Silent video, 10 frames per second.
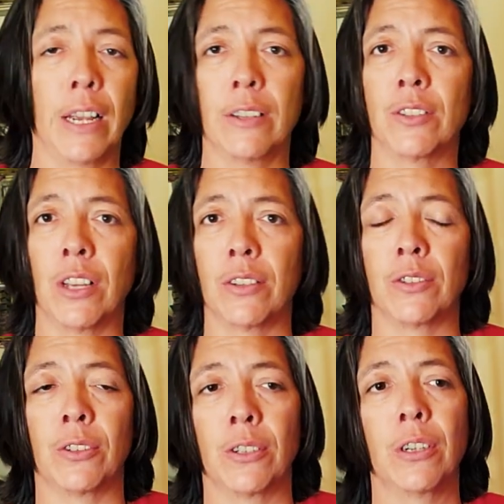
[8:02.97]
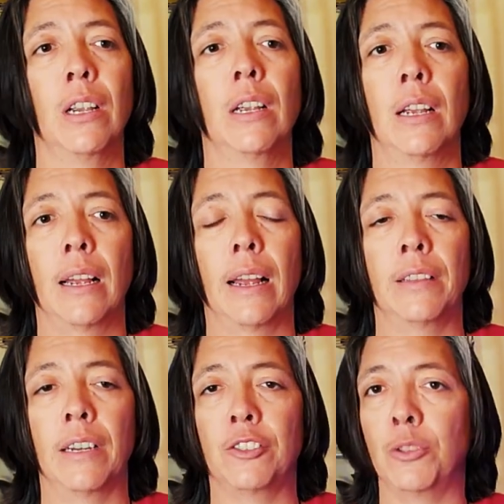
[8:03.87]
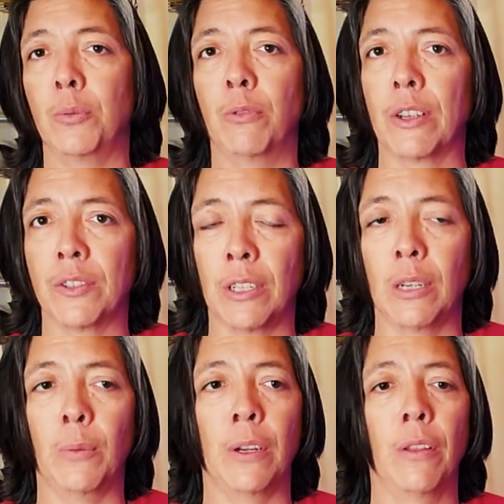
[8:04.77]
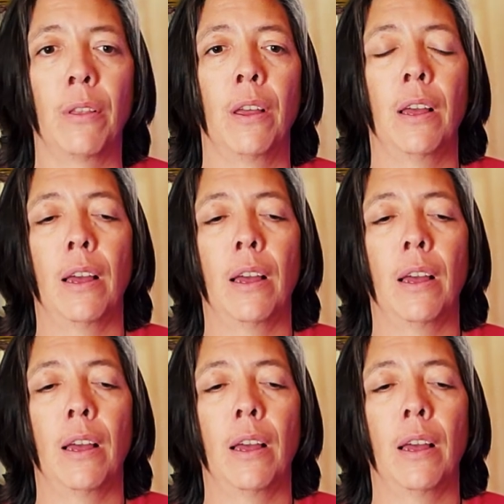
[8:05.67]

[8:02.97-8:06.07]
ancestor that you resonate with,